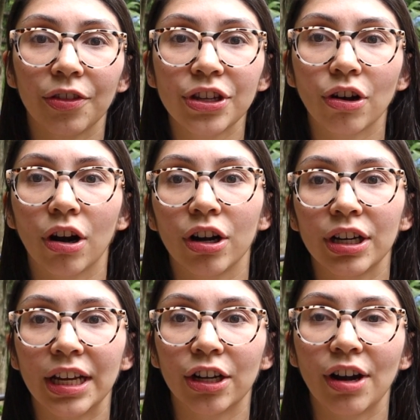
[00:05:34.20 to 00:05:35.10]

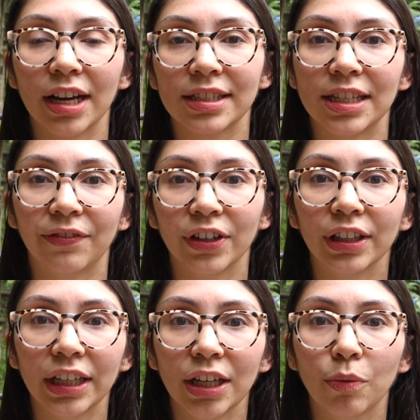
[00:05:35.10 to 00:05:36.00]
yarn interacts
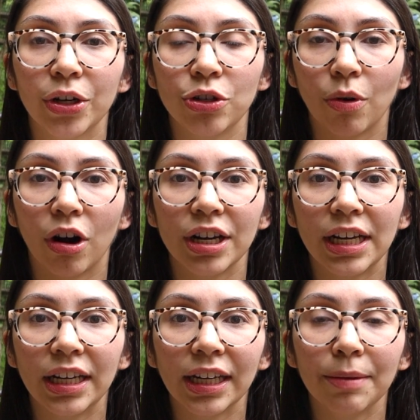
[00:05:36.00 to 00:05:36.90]
differently when you are
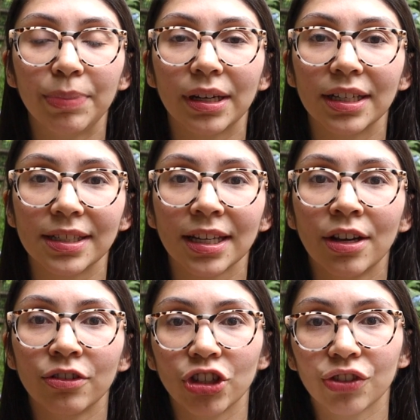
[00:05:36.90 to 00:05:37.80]
knitting it, because
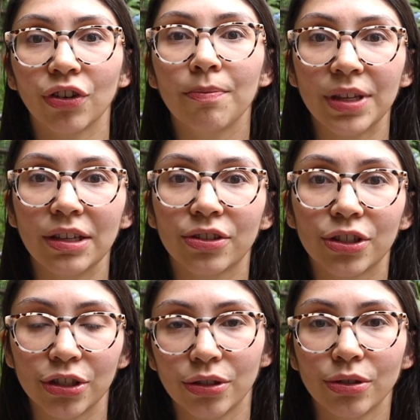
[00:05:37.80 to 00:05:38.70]
just from these
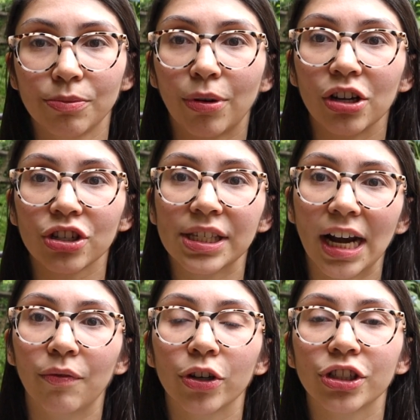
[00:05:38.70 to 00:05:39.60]
two projects that
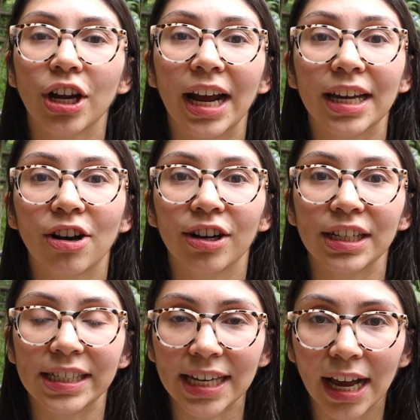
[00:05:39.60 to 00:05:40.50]
I've worked on, I can
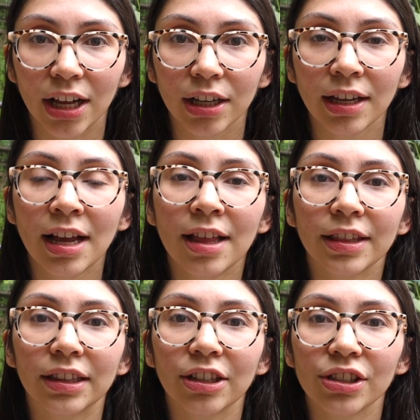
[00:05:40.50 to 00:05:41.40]
already tell
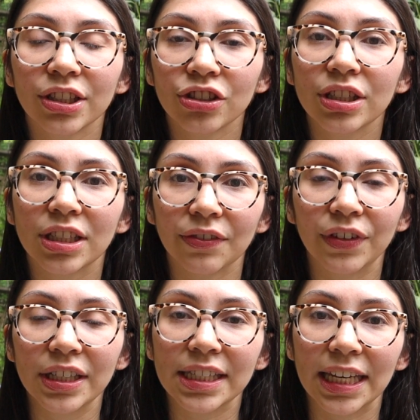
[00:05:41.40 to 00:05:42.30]
that there's such a
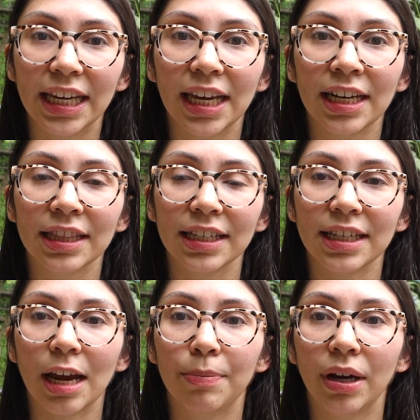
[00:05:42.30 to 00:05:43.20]
difference in the
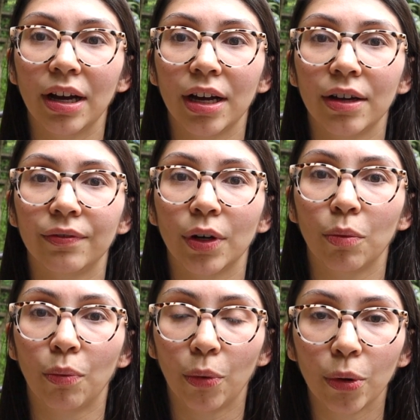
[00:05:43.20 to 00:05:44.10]
type of
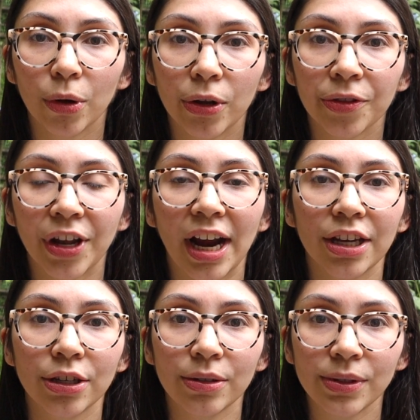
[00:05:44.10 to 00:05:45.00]
wool that I
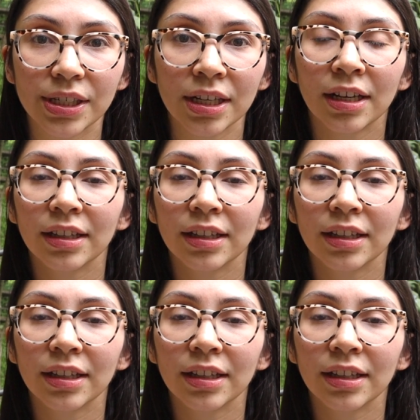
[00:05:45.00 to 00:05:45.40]
used.